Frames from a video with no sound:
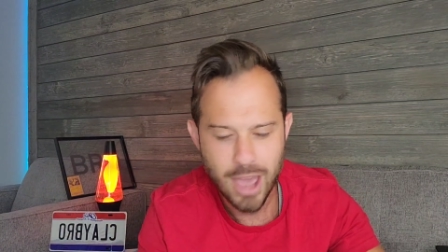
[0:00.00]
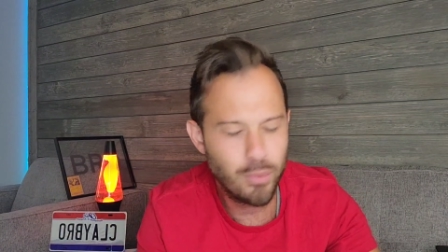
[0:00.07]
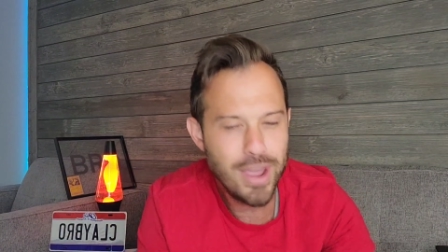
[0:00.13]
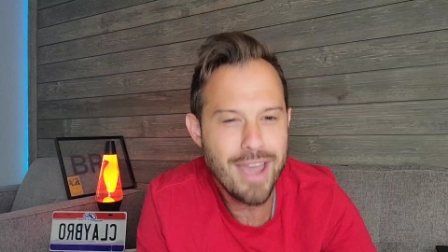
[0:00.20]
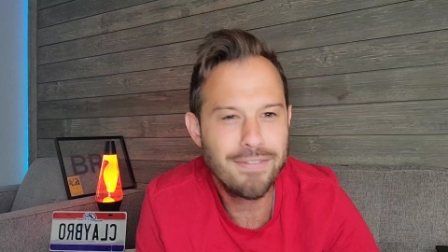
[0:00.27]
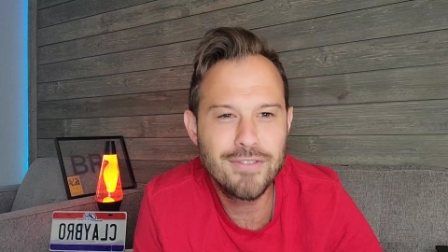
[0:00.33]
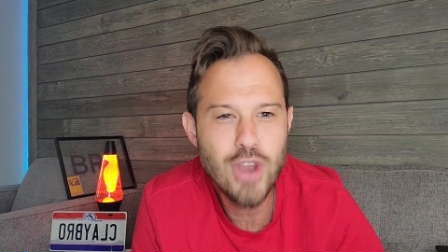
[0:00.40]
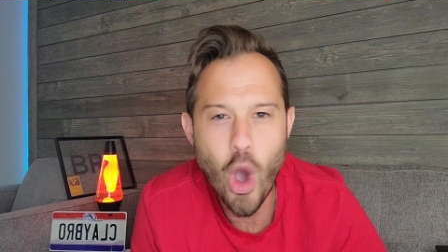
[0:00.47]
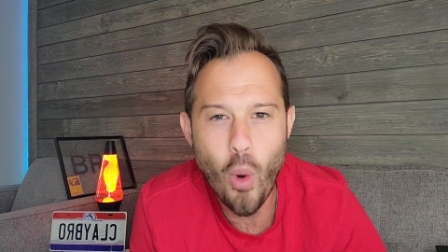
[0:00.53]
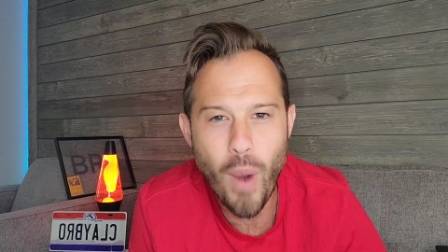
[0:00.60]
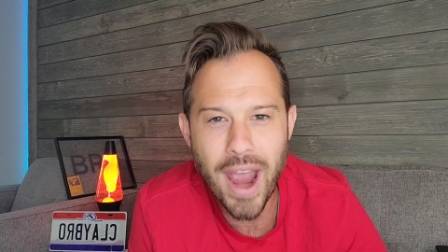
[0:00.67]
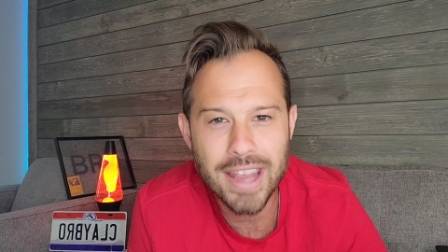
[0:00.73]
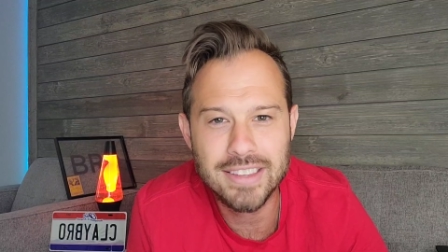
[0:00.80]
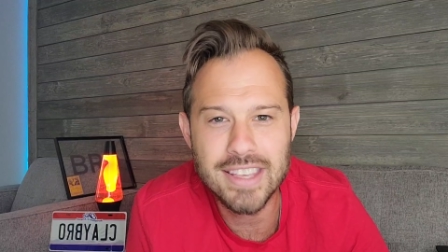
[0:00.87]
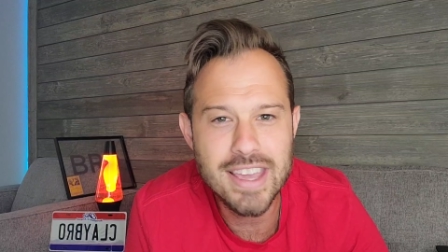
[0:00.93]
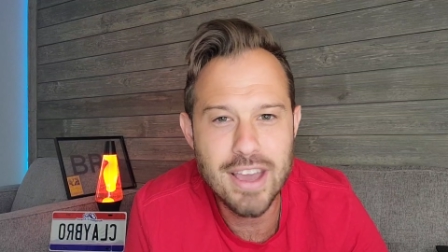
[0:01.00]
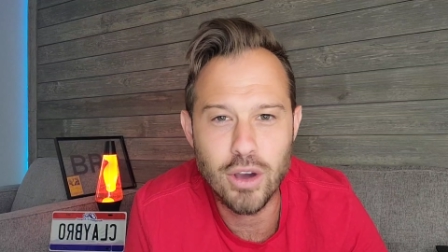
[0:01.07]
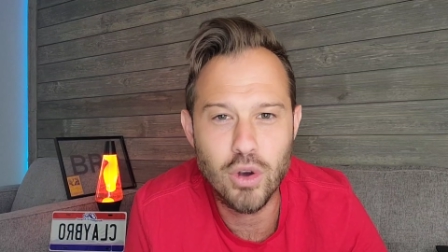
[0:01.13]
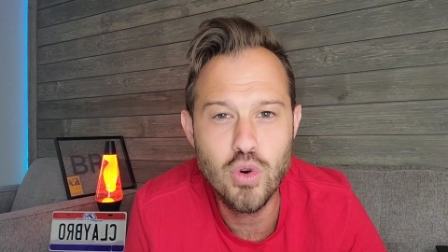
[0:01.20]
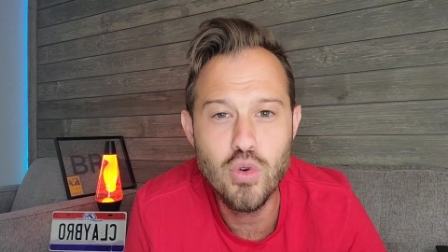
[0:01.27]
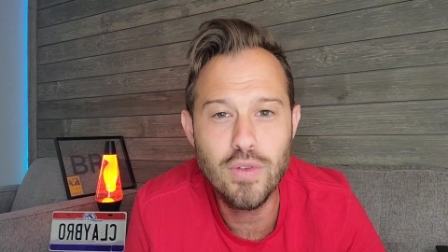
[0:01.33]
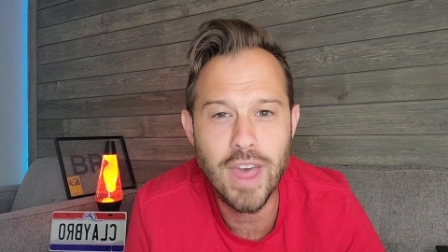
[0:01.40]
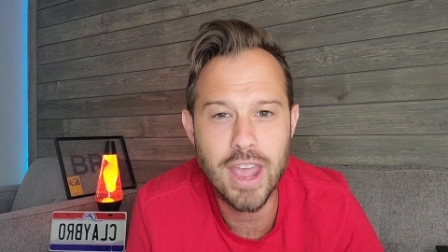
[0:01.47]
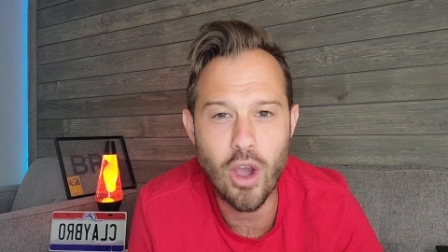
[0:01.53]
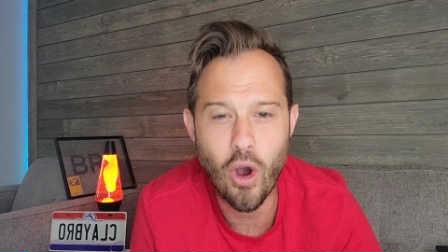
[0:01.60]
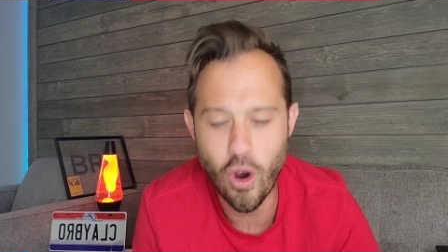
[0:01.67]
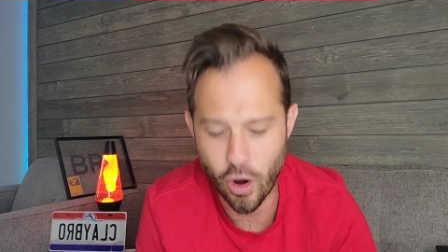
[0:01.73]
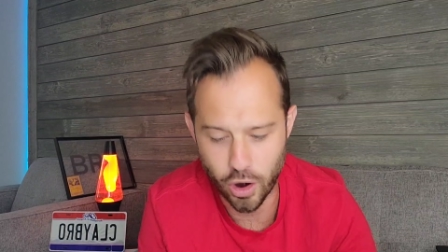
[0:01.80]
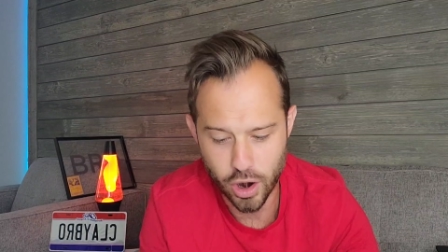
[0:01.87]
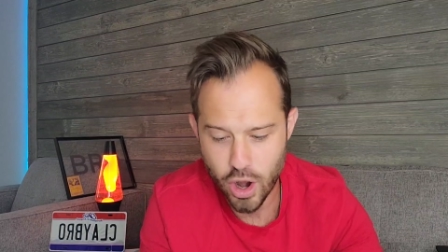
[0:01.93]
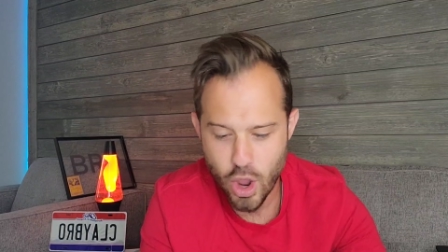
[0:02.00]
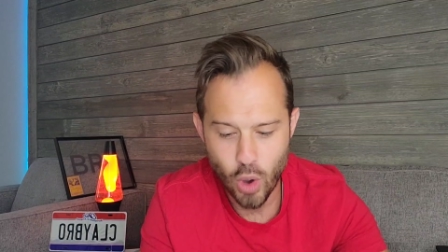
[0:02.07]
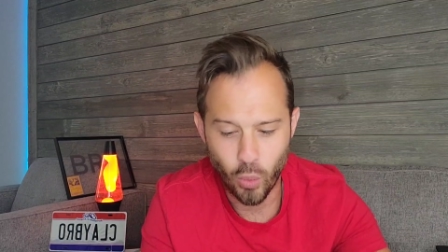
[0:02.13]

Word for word: and we have no idea who they are.